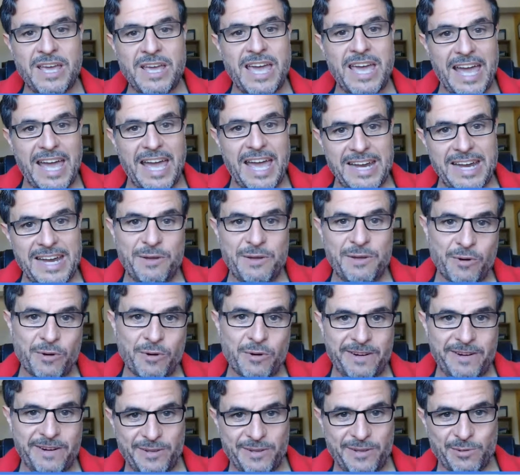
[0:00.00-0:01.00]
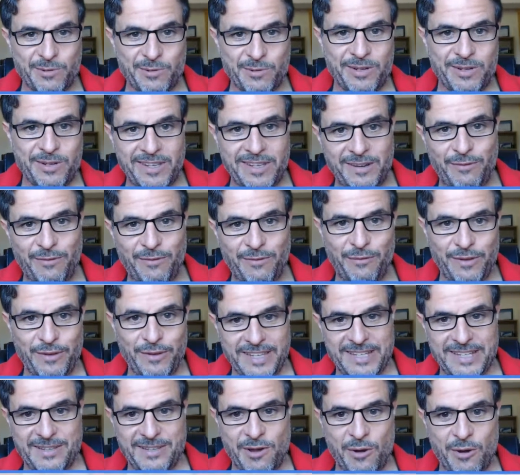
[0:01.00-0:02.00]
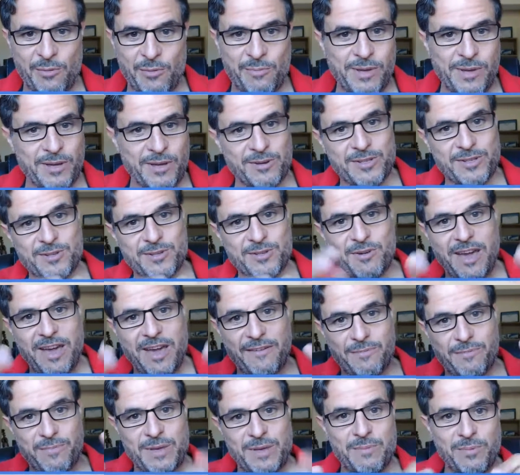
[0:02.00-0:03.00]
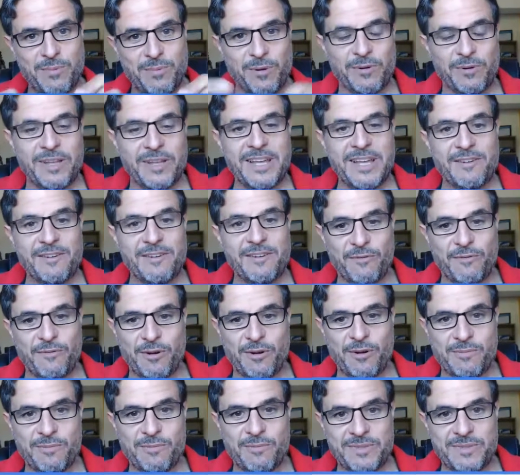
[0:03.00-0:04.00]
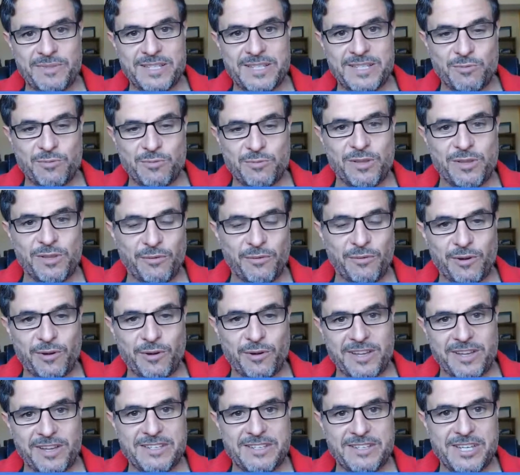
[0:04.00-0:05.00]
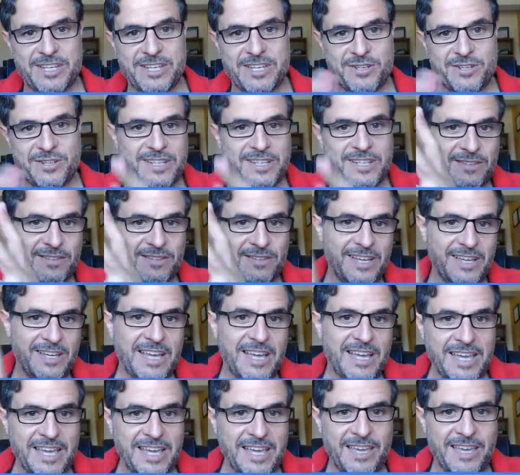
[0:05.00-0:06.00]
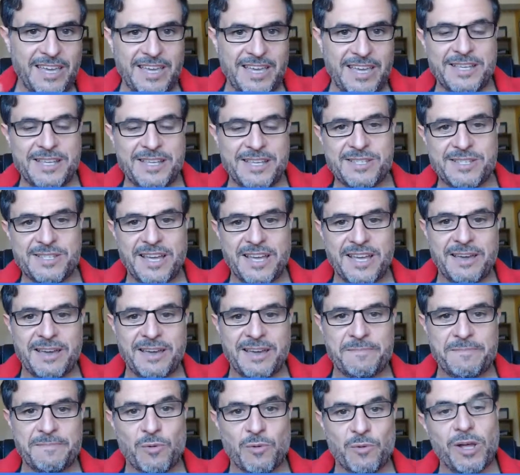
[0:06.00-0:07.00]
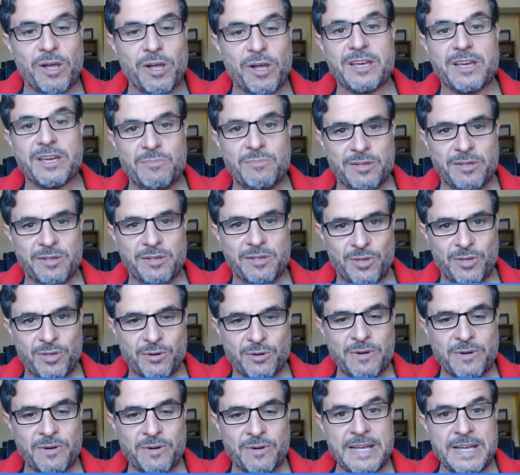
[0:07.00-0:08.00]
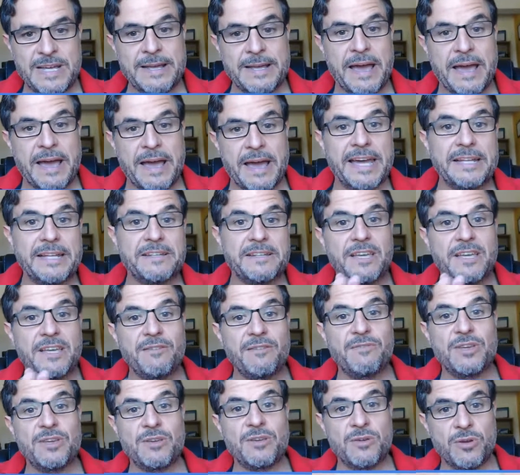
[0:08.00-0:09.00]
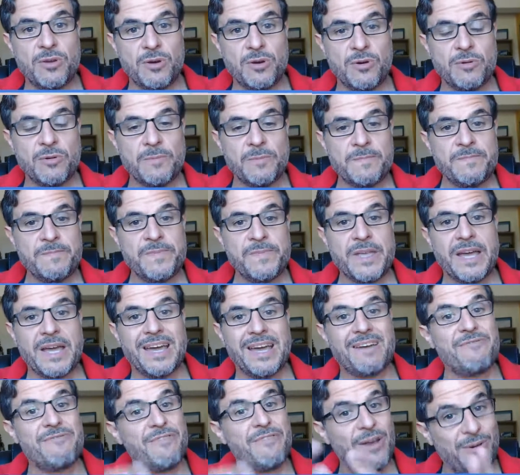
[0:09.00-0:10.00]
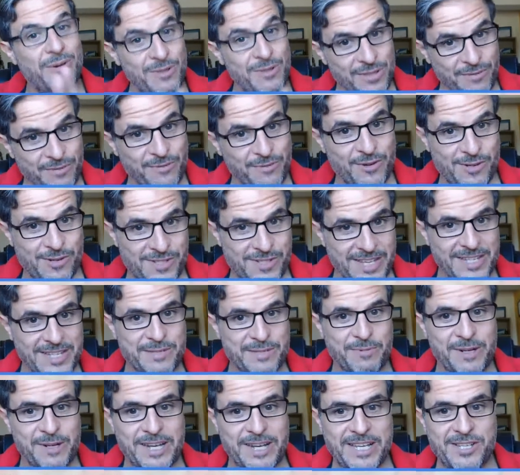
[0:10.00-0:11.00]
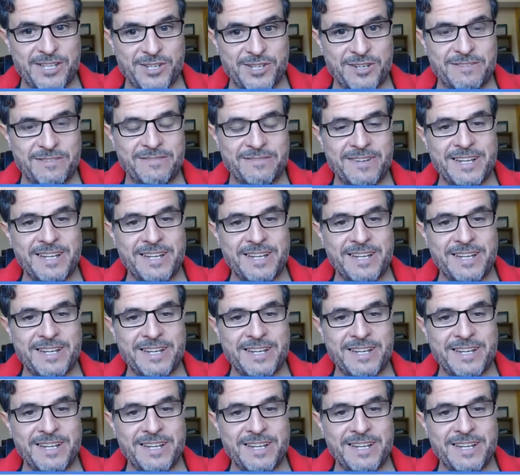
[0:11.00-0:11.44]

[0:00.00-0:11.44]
anywhere in the world and feel at home, because you have people from this wonderful organization that is welcoming you and giving you a very diverse explanation